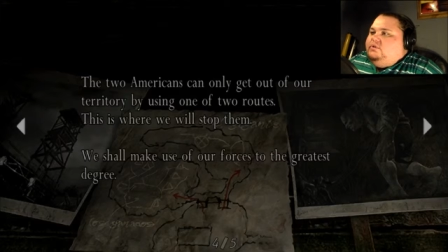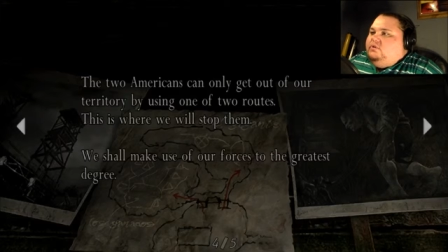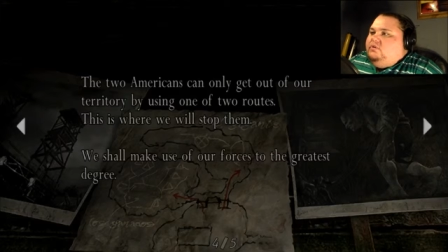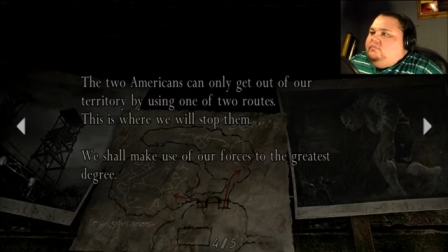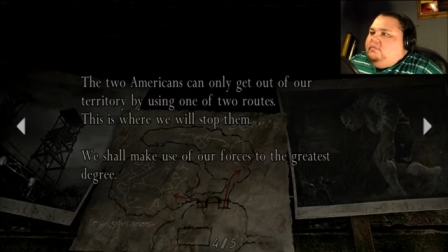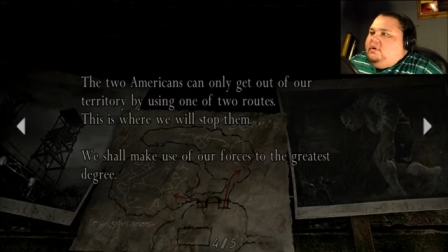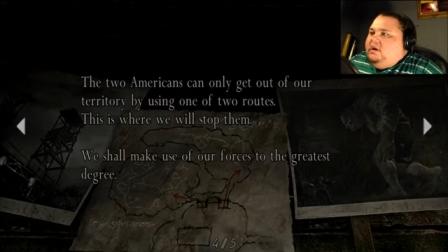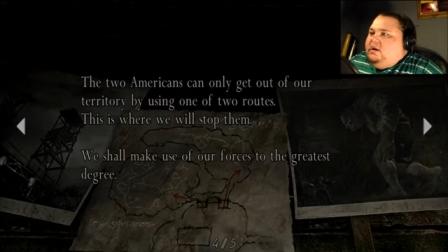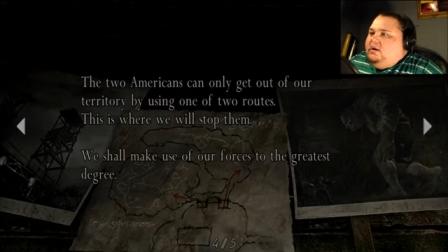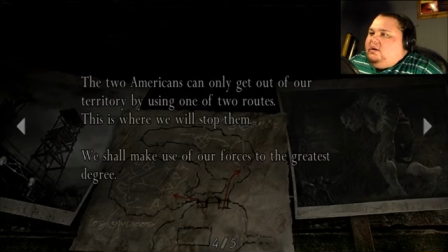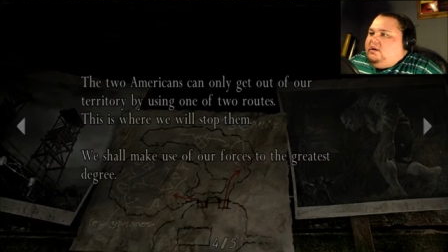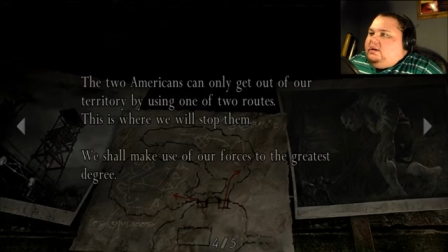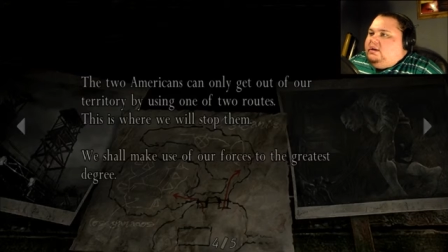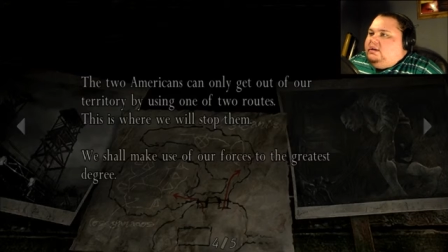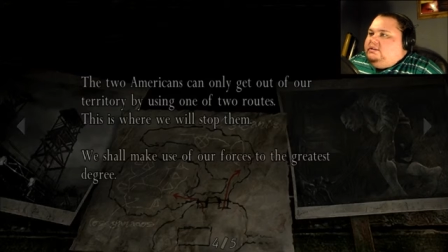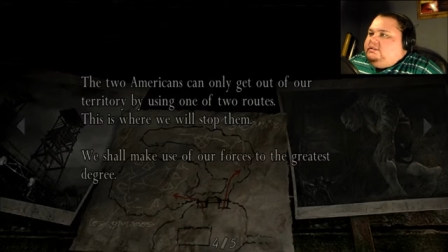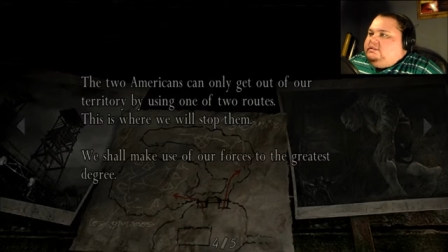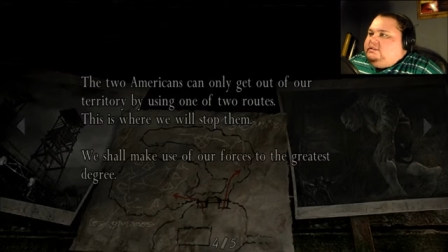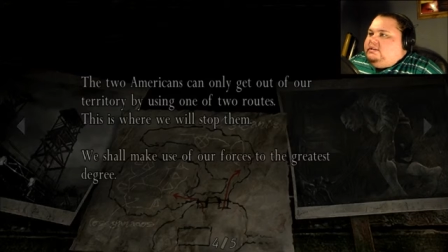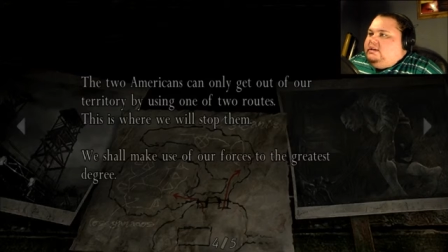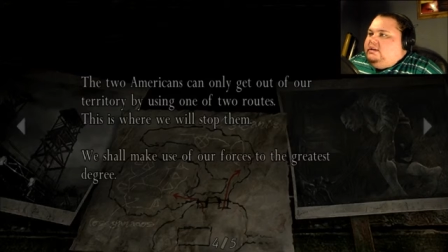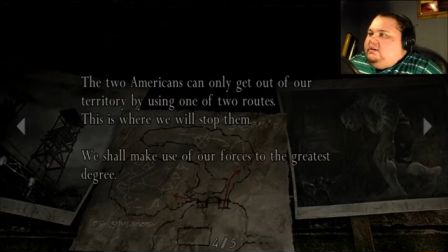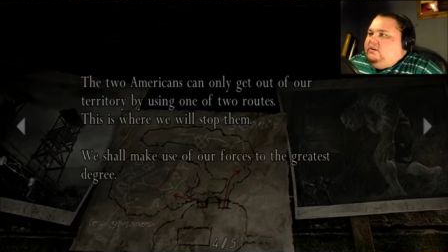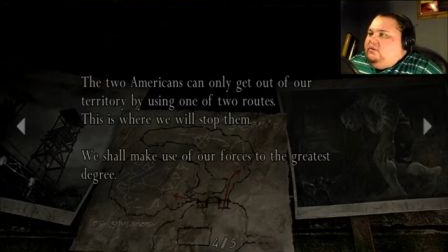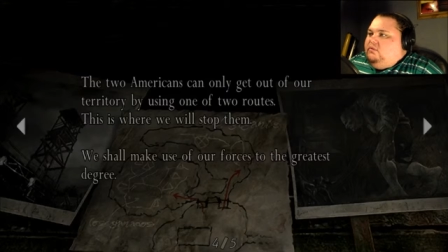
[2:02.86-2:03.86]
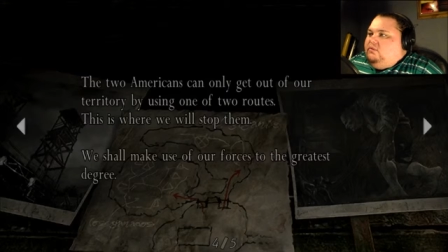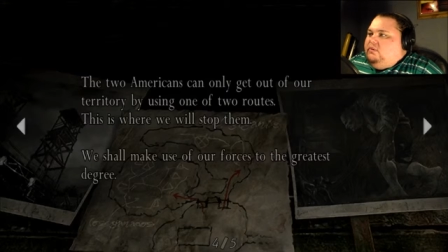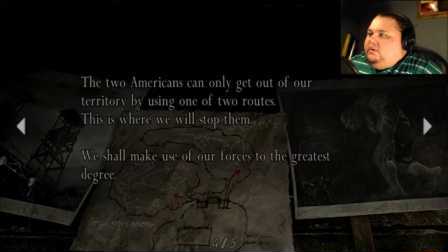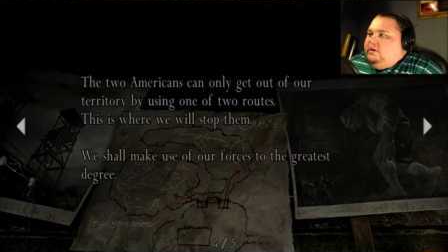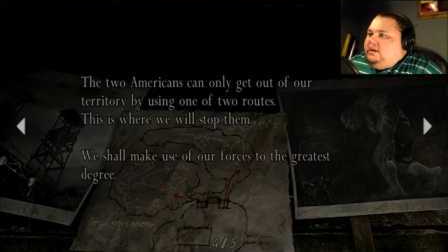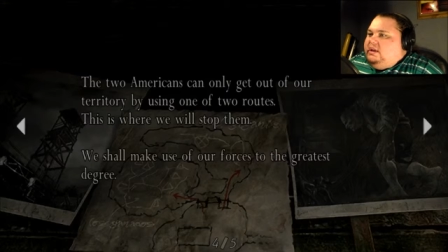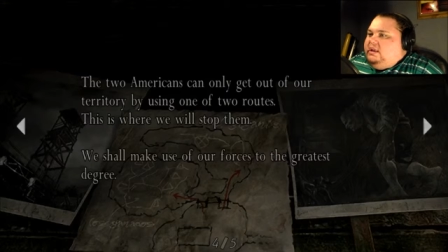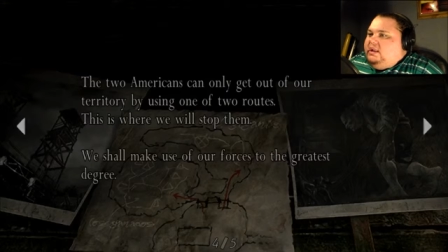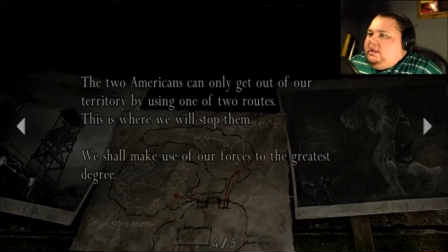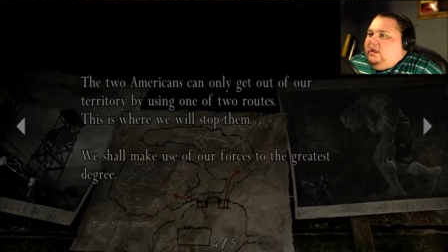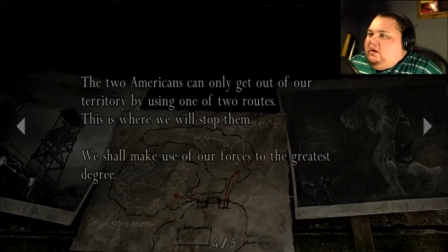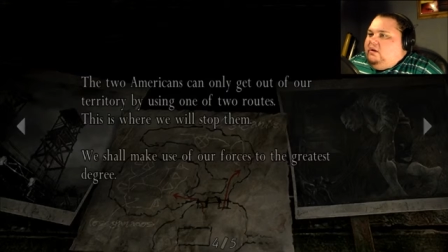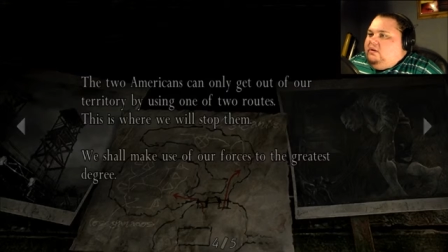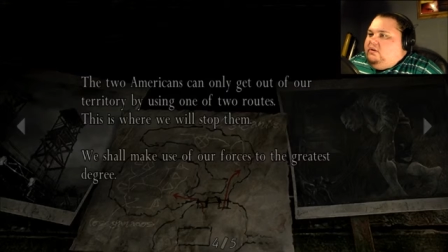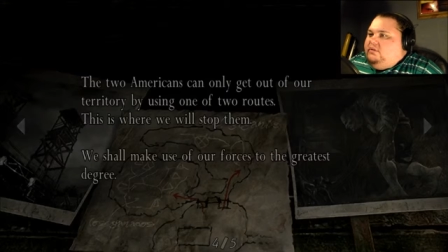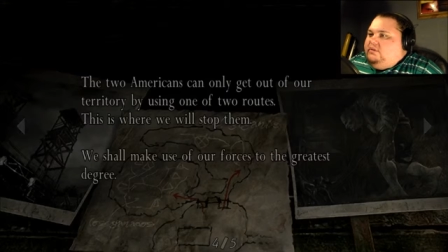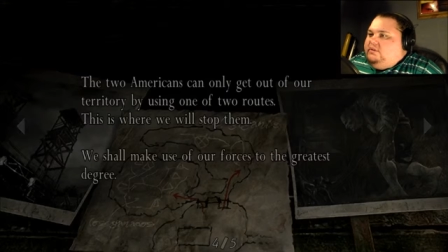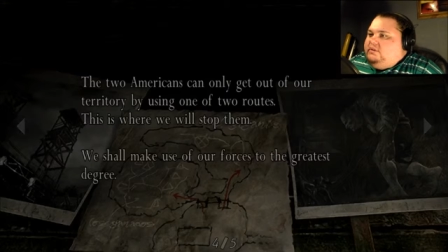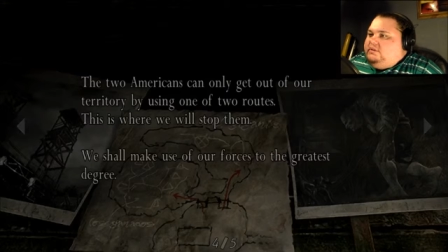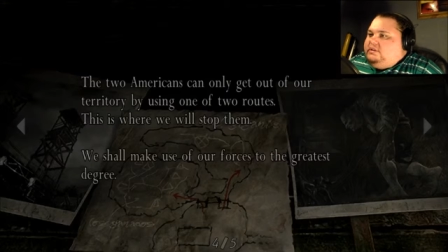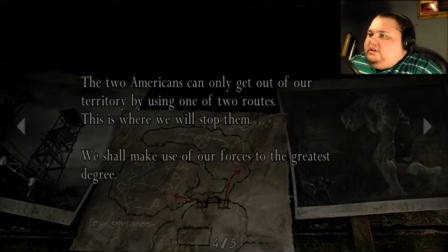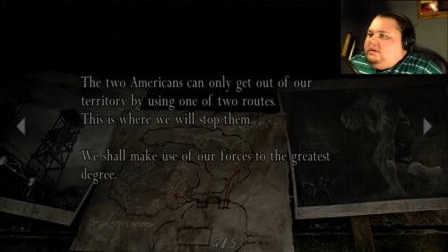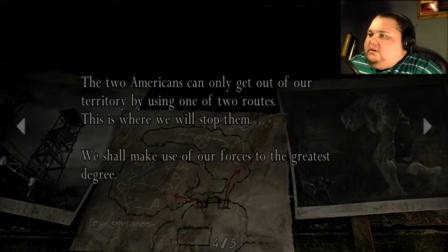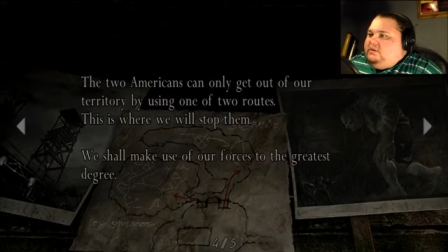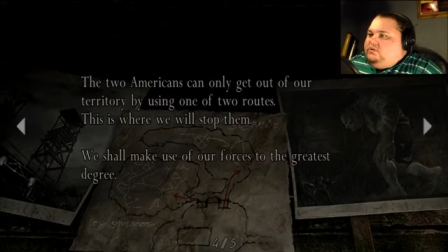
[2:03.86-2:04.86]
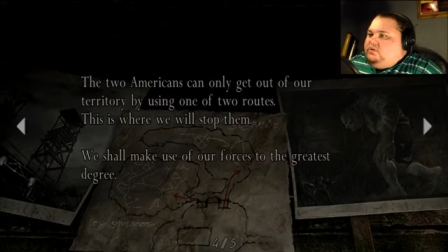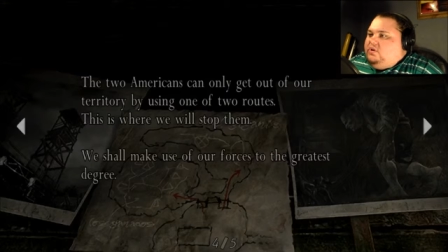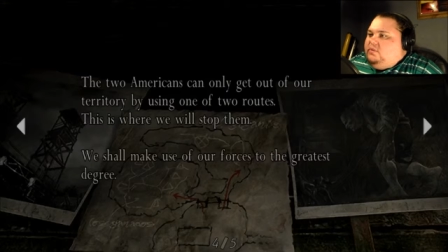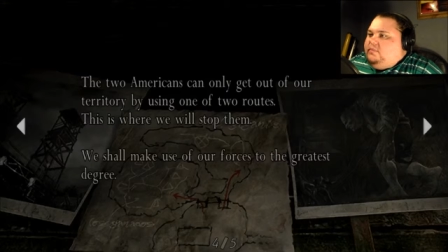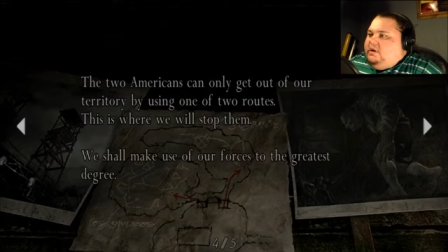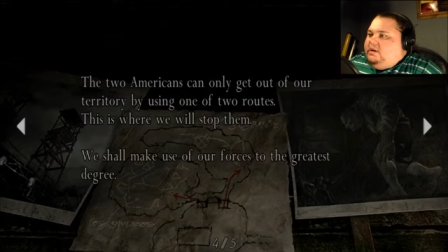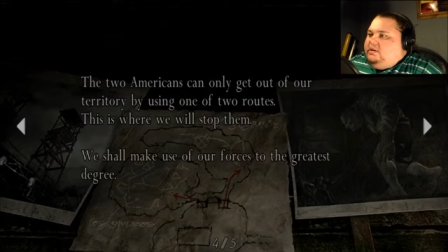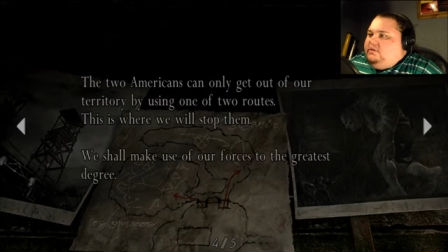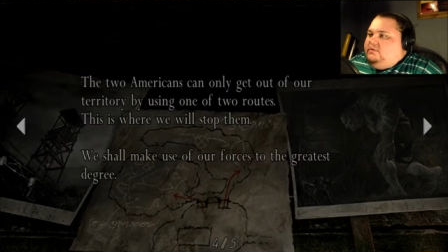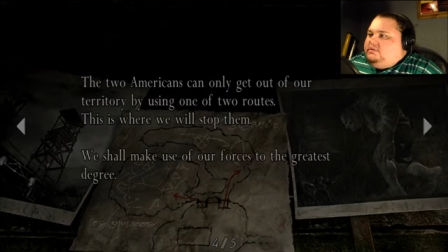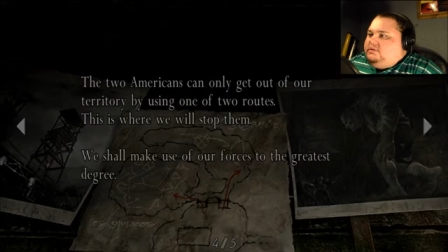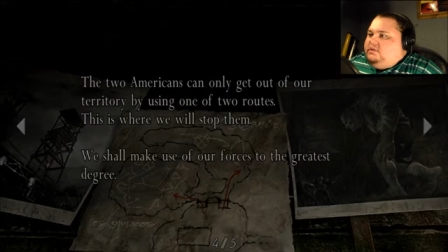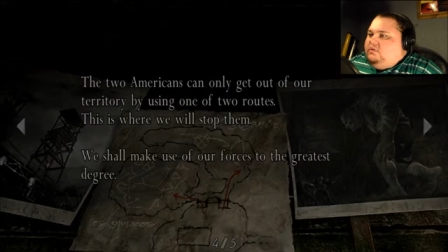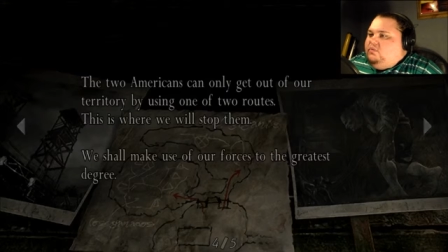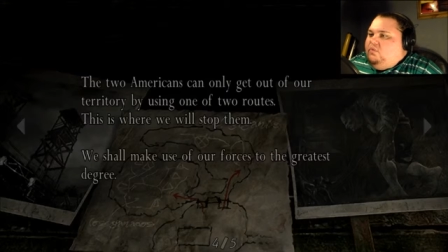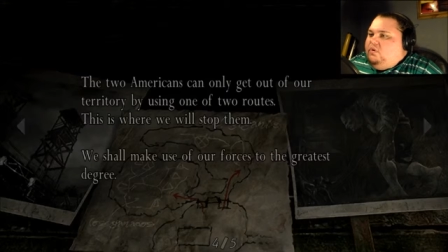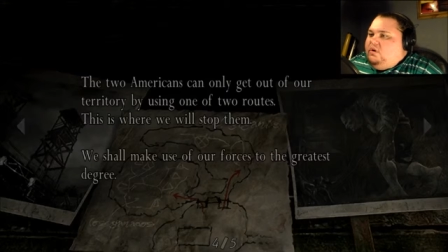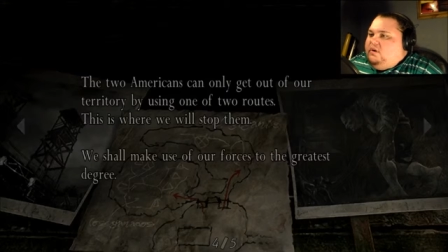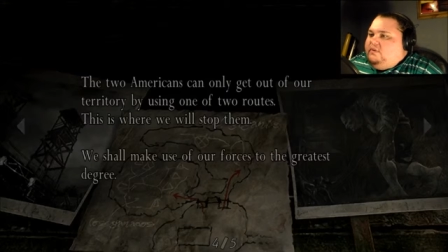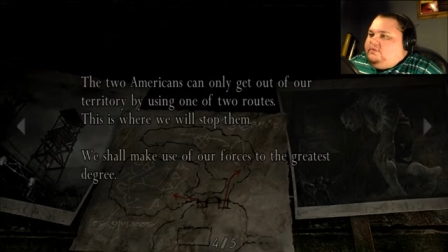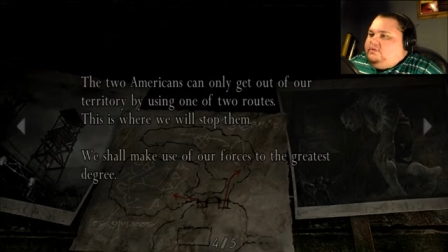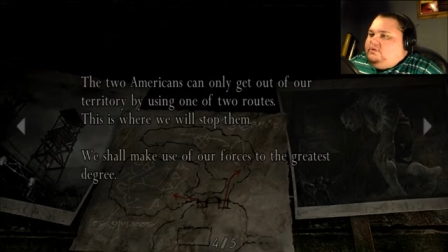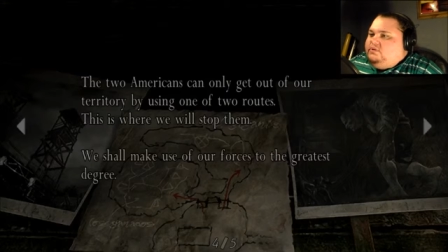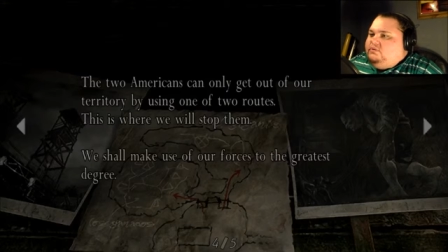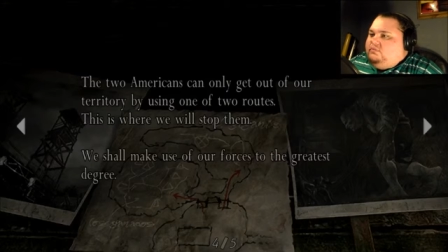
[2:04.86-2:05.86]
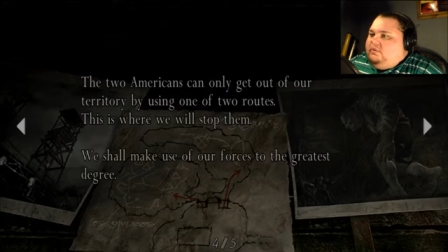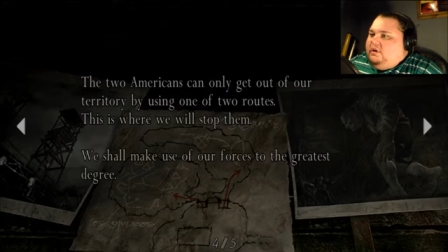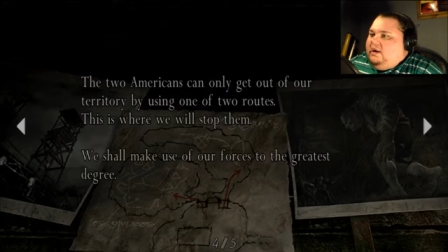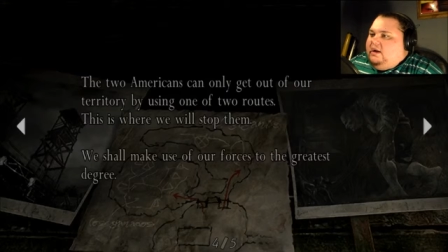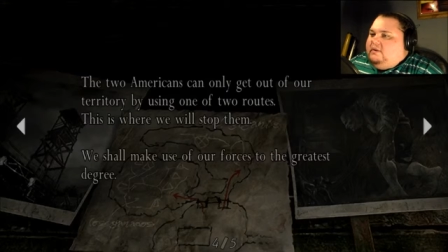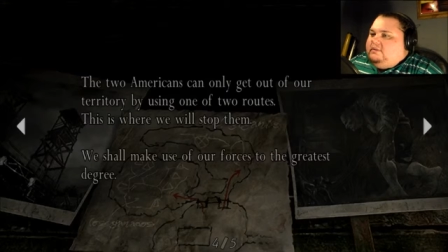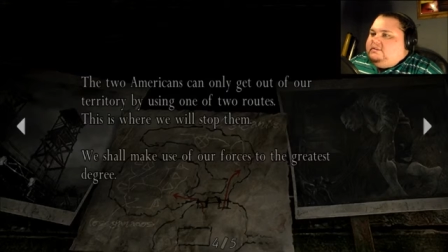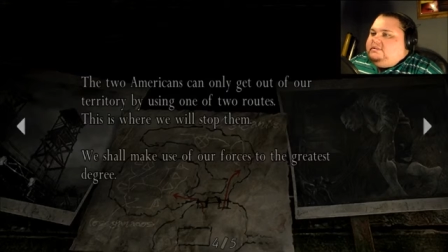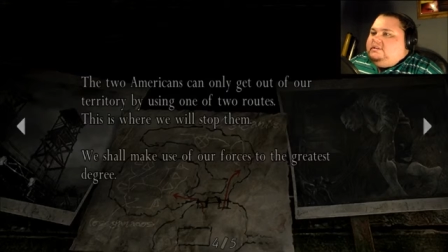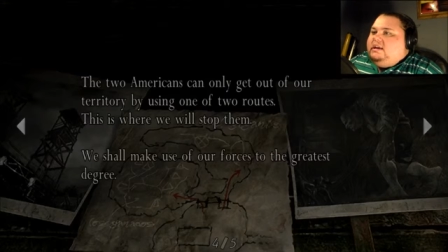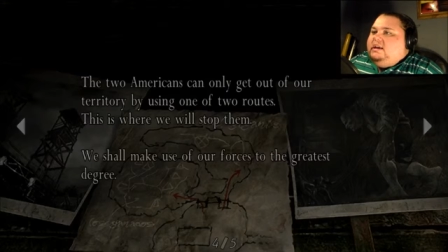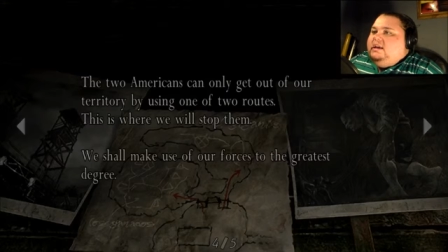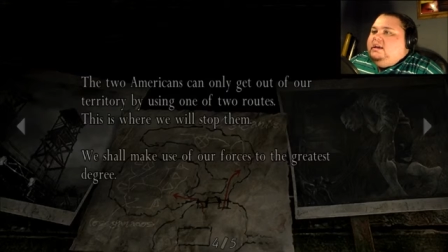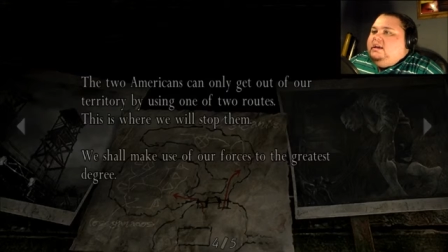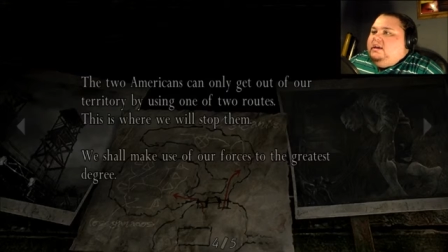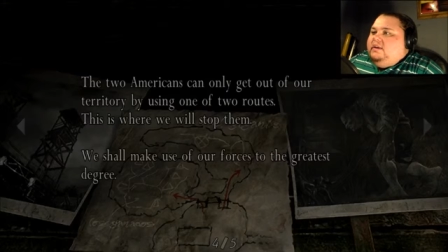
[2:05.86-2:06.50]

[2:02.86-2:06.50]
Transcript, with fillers: two Americans can only get out of the territory by using one of two routes.